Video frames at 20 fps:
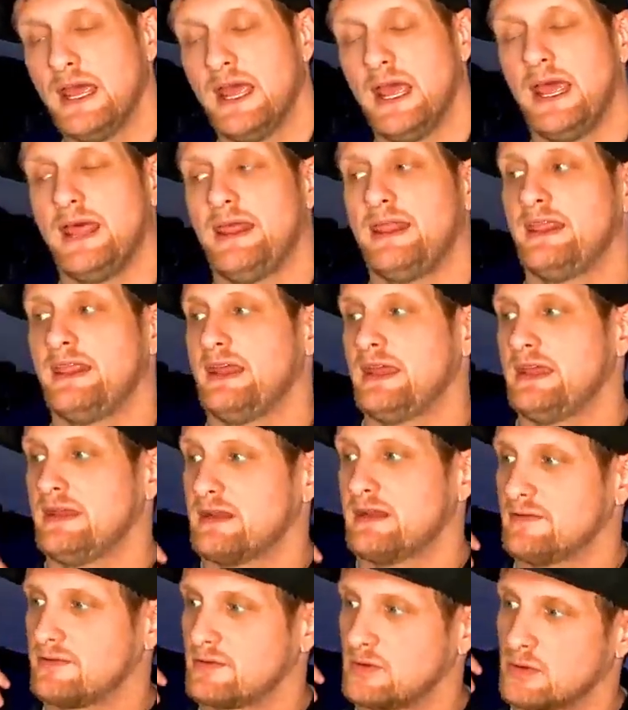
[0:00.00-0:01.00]
And then
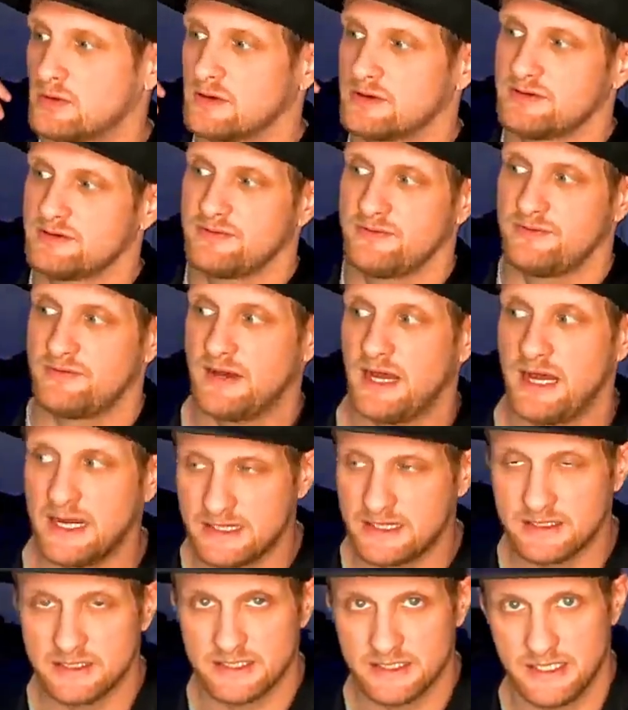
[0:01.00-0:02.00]
of course
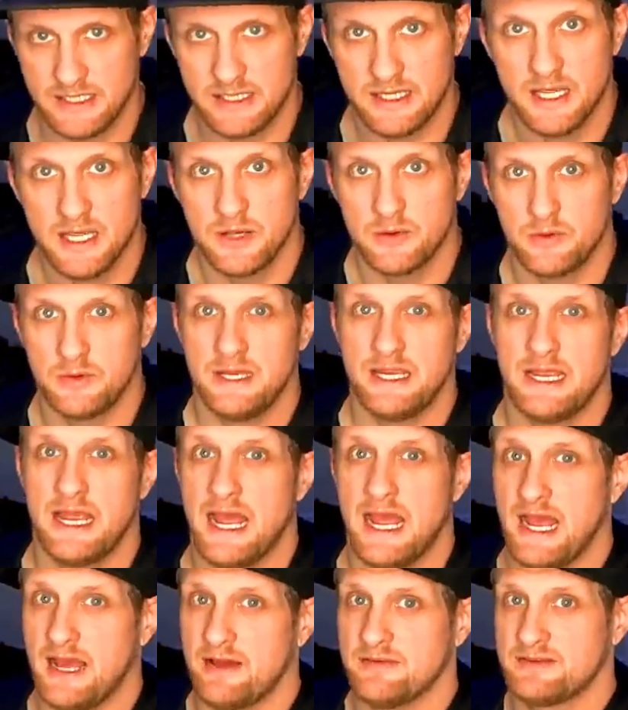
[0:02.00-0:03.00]
finally we
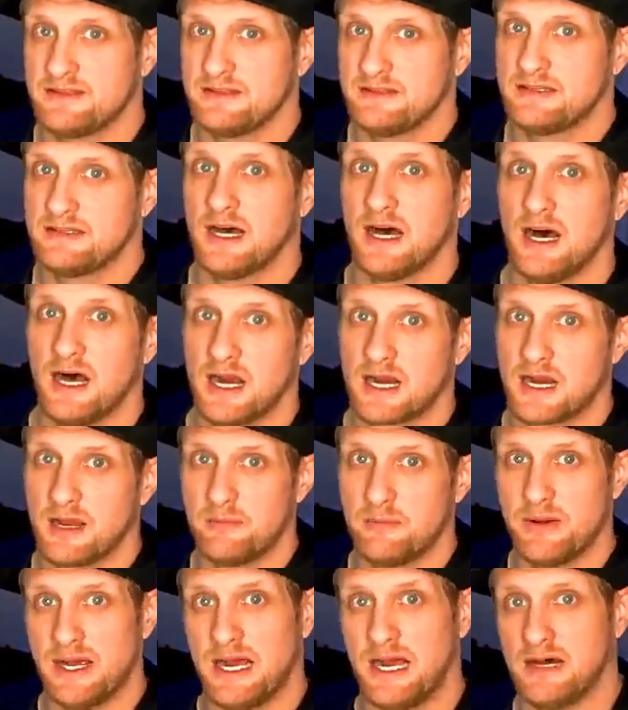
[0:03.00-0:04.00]
have to talk
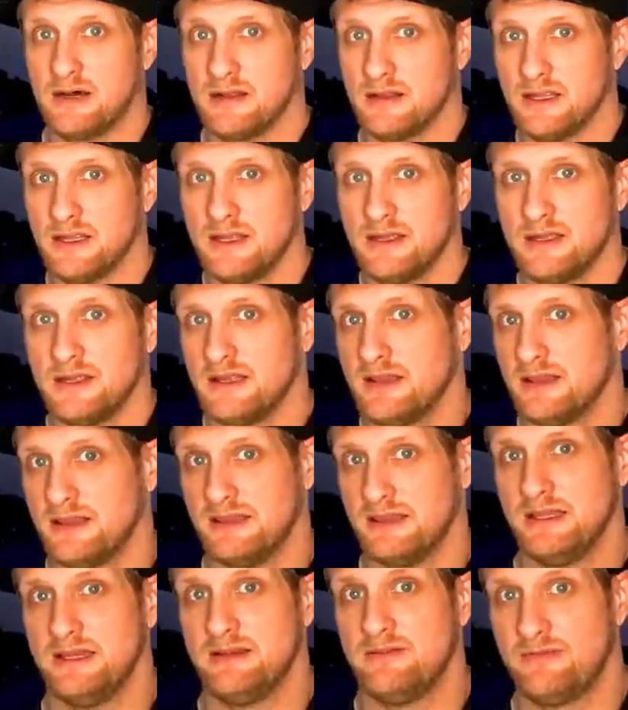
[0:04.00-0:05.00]
about
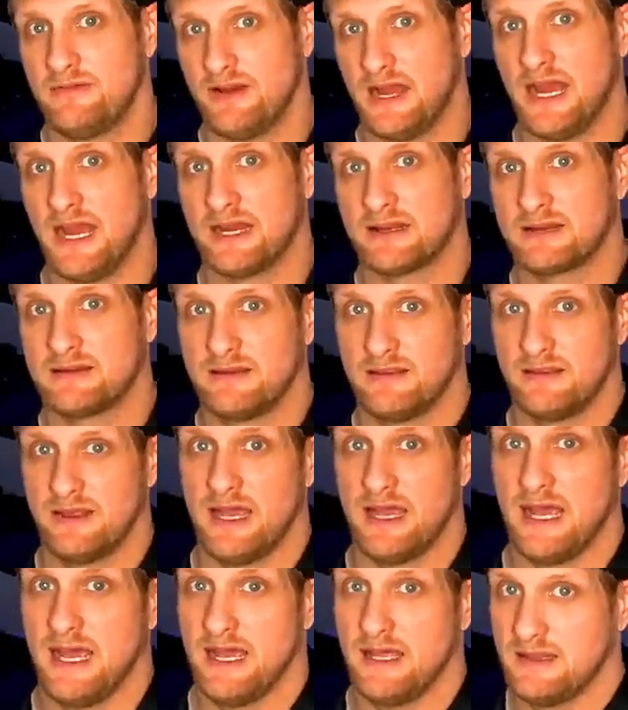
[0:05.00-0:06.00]
the fact
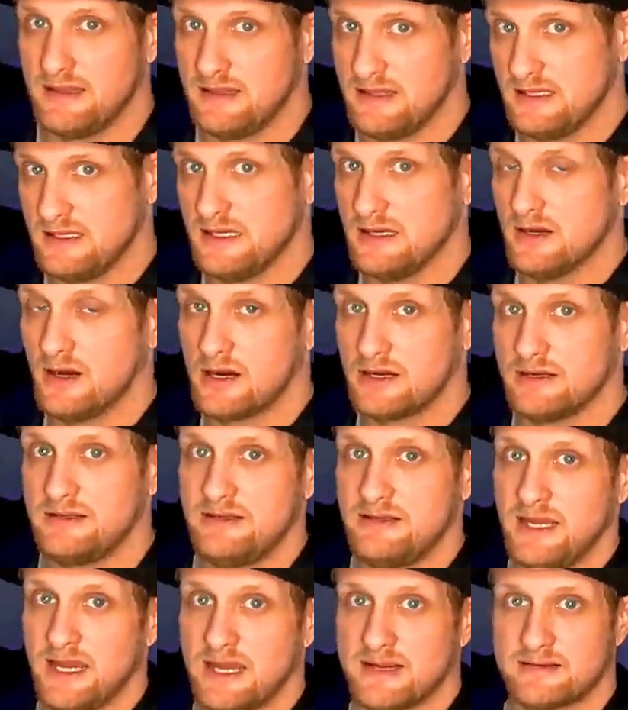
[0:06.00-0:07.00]
that the
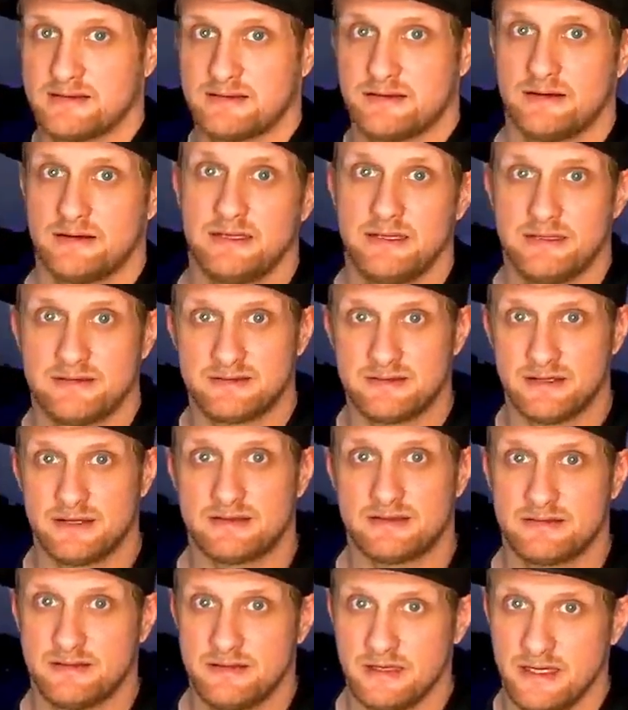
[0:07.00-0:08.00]
RTX
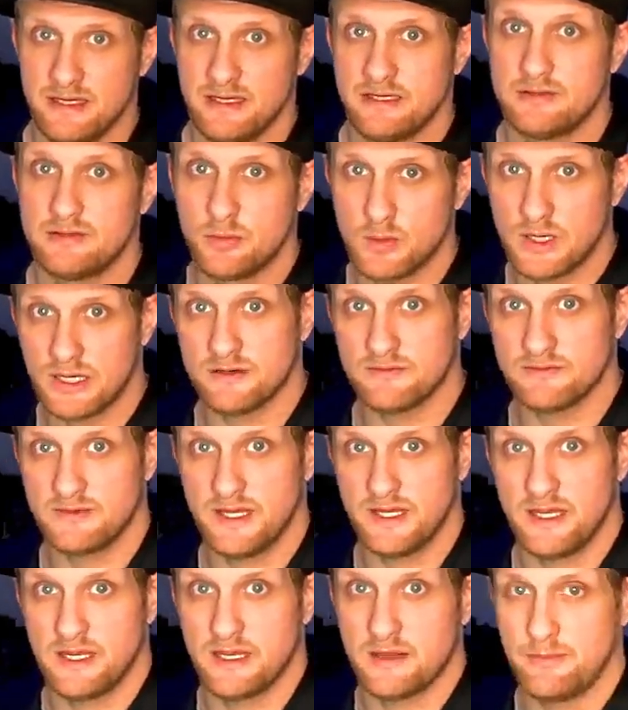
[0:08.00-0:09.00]
3060 12
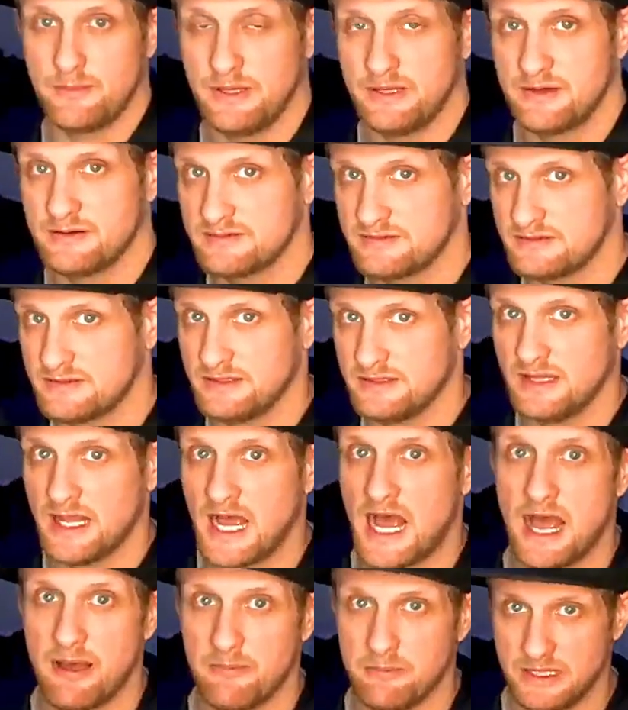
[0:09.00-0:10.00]
gig appears to
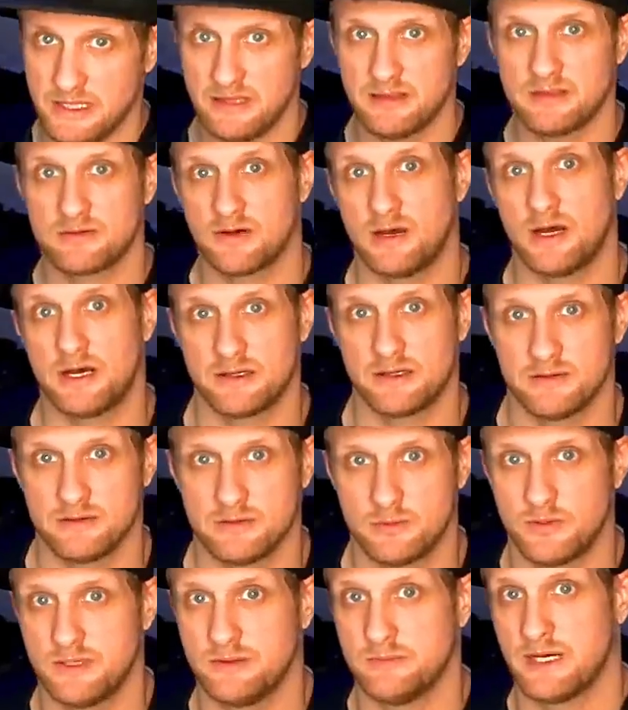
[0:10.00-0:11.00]
not be throttled
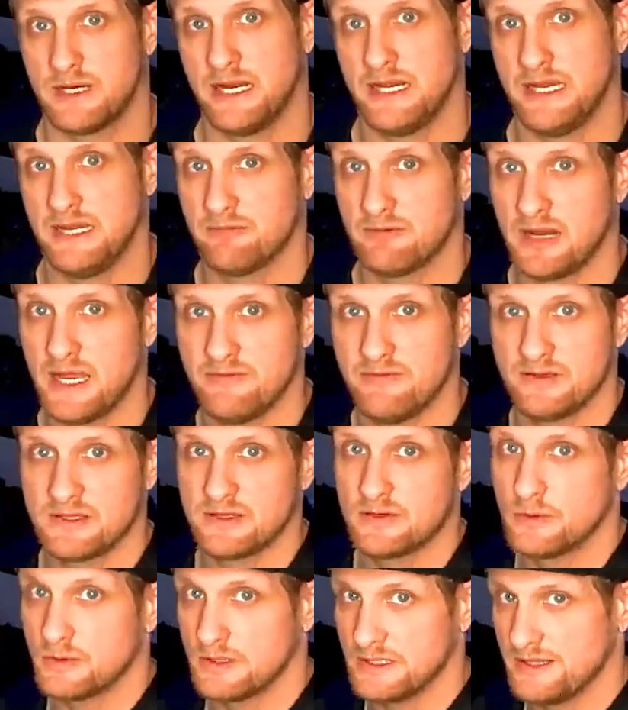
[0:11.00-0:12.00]
when mining
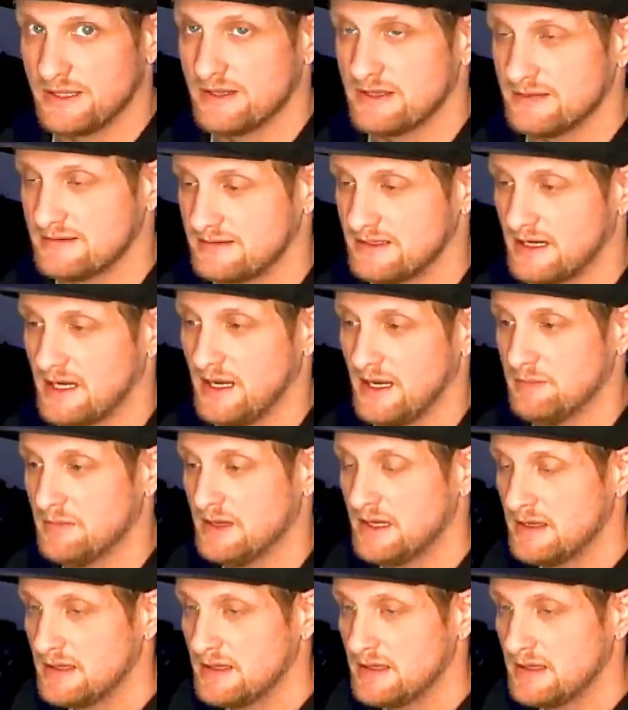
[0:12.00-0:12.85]
Ravencoin at this time.